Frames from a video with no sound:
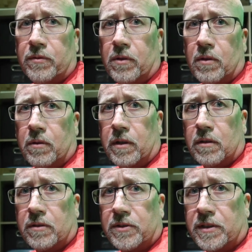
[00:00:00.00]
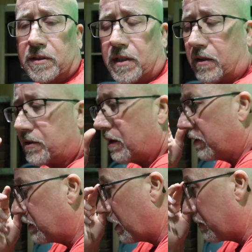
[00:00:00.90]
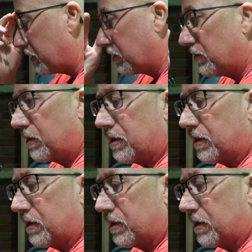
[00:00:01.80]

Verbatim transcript: for a lawyer. She's a secretary. I mean, so you